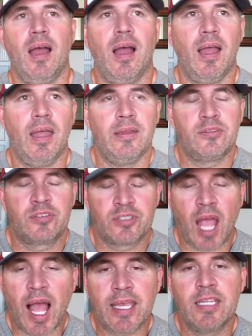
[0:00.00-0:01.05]
It's
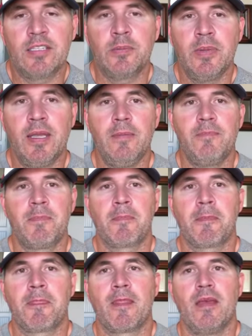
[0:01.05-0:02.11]
shocking to me.
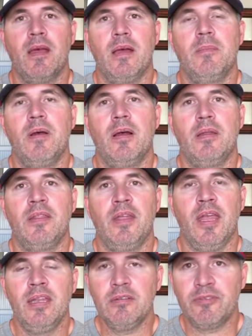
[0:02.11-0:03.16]

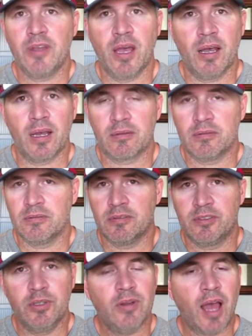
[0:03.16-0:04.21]

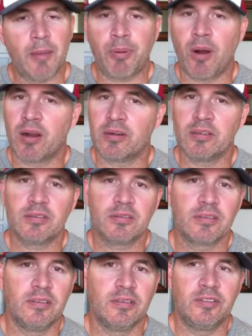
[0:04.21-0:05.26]
Do not partner,
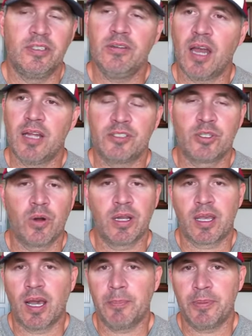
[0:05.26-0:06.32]
do not join a
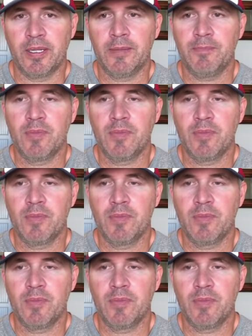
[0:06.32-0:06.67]
company